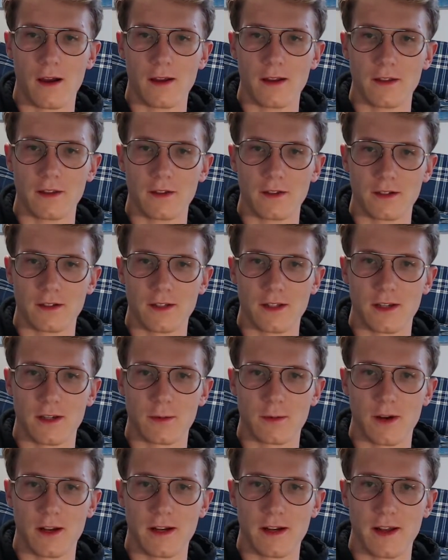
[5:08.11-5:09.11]
It looks
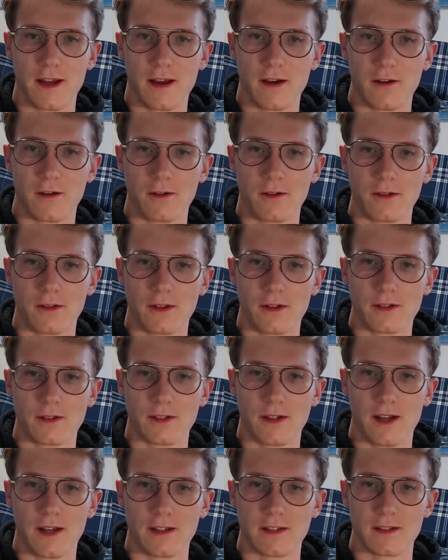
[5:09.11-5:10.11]
like right now there's
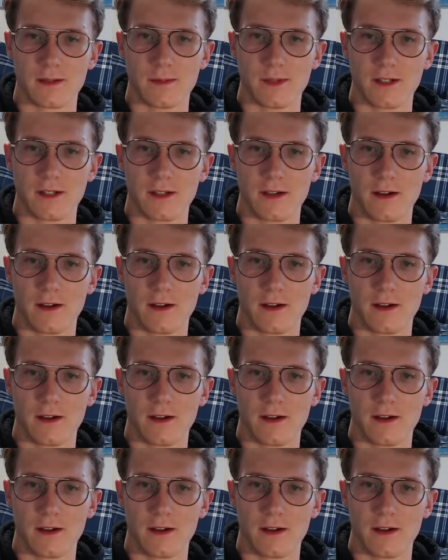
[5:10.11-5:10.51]
an estimate